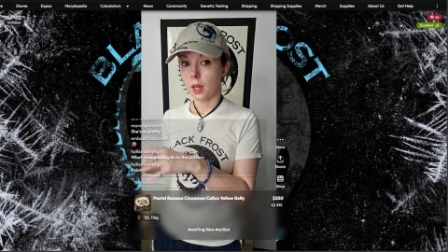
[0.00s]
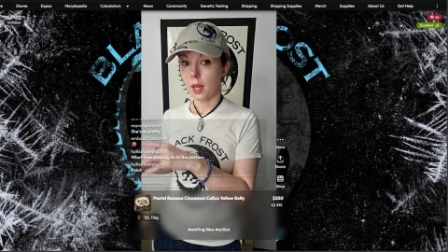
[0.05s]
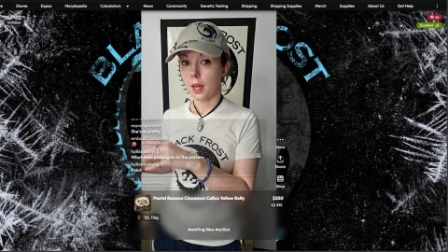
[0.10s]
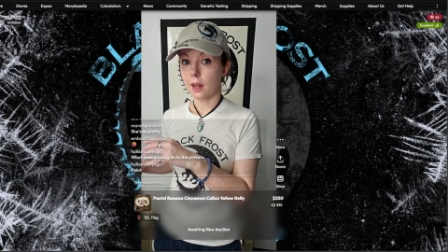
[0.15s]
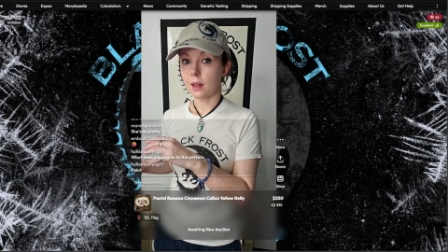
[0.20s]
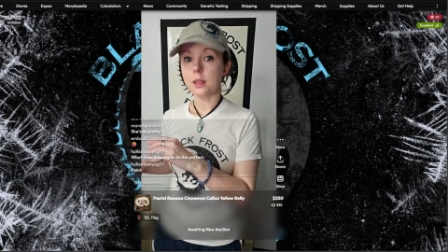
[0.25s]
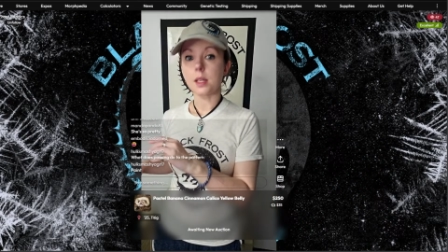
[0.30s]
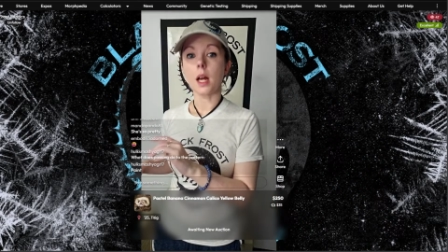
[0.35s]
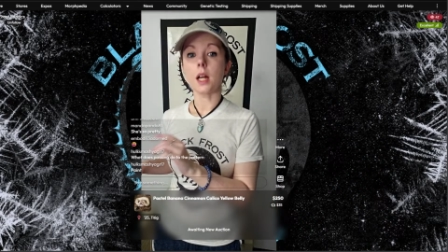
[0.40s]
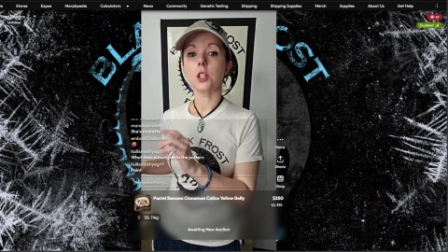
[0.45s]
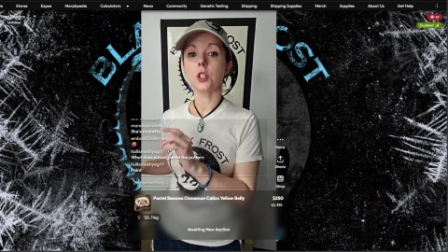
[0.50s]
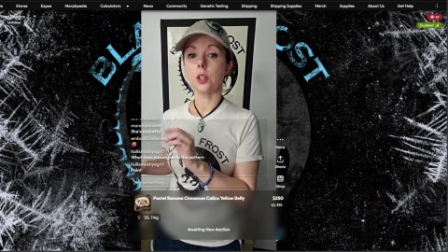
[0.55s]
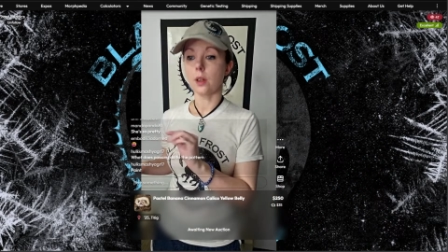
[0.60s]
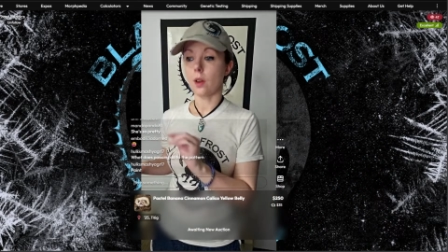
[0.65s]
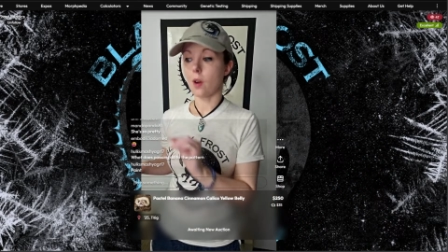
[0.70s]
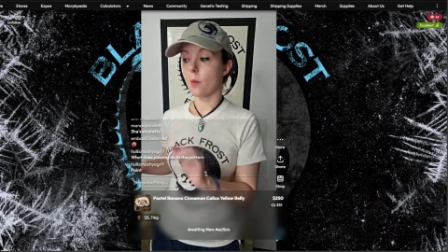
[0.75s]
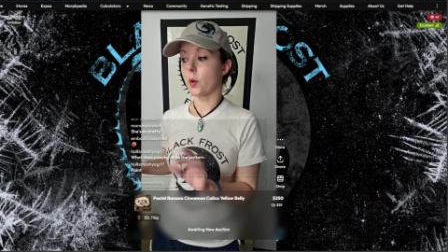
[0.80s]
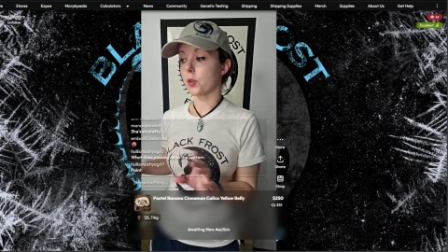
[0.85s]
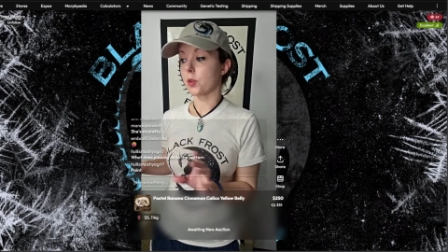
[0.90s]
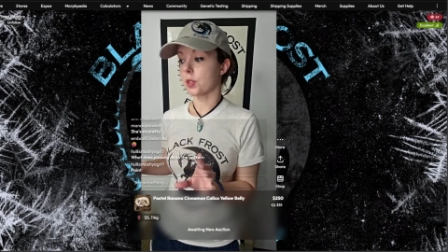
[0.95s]
it's actually
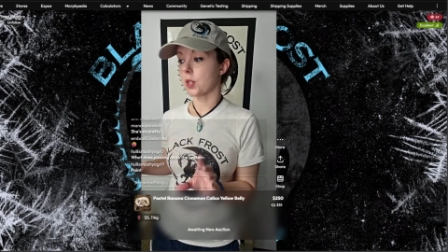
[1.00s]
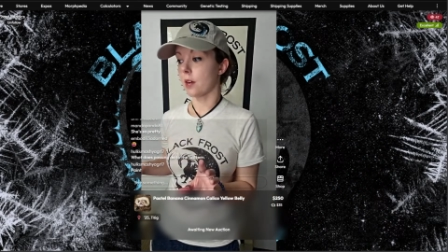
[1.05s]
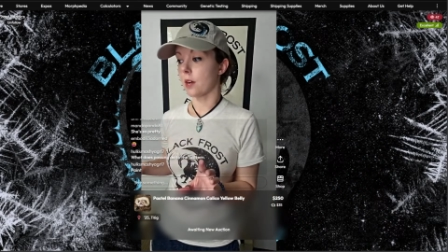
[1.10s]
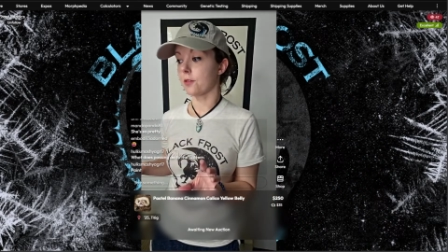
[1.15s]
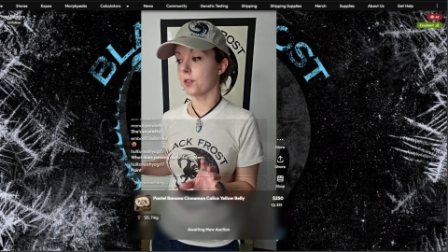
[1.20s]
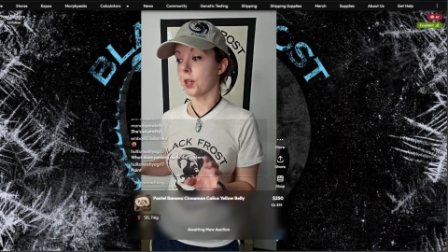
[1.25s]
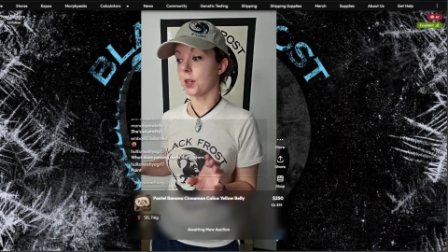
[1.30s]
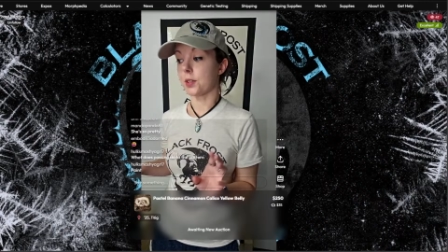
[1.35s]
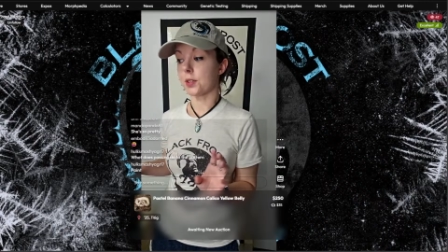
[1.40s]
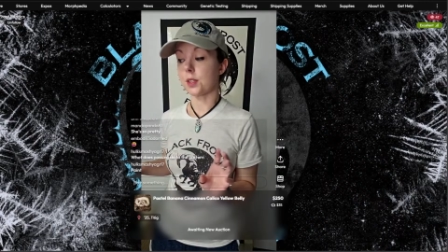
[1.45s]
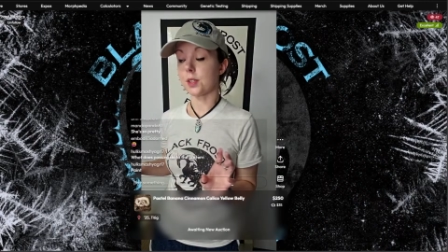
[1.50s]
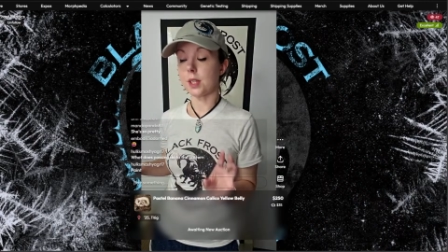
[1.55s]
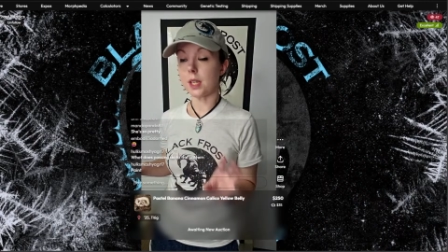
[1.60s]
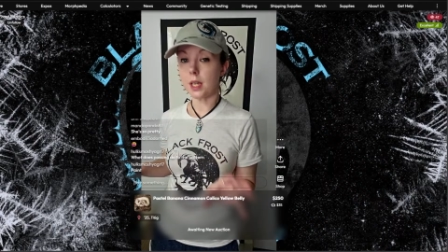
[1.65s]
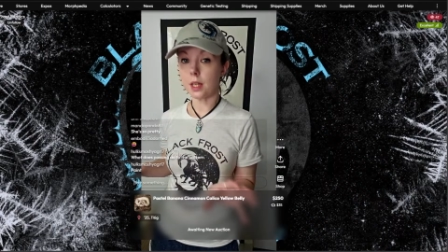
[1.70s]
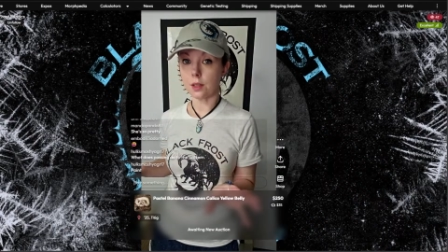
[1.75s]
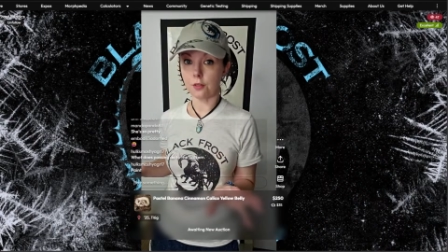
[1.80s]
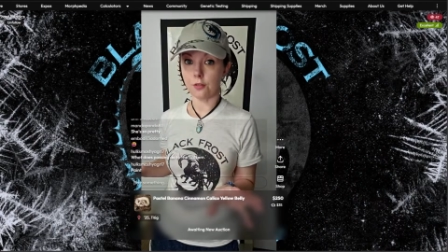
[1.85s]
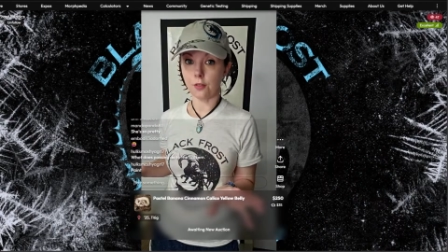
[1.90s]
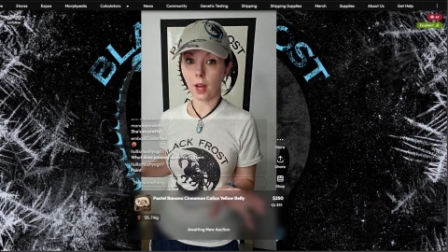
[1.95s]
almost tough to
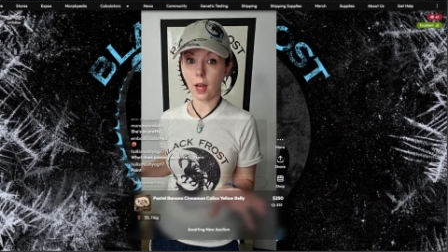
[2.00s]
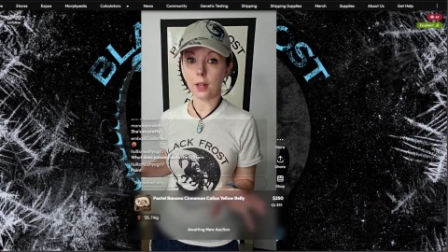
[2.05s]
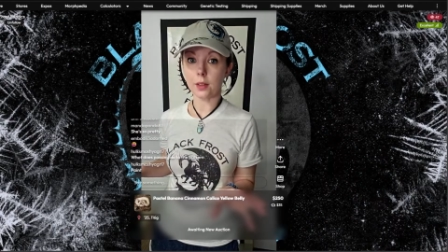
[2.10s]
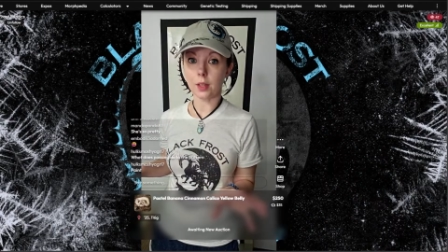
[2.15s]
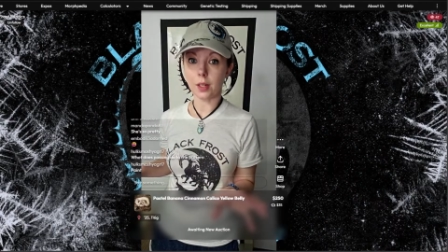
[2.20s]
see the fact